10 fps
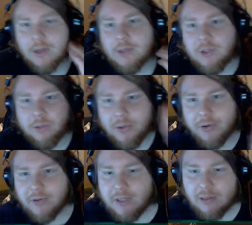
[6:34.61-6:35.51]
2
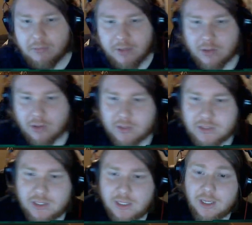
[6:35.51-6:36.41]
purity, 3
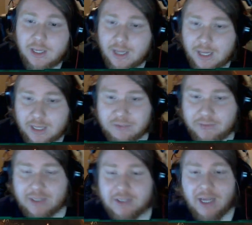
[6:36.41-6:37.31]
cost.
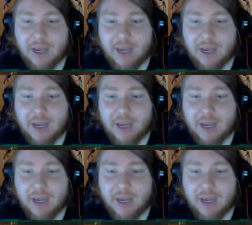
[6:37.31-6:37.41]
Artifacts.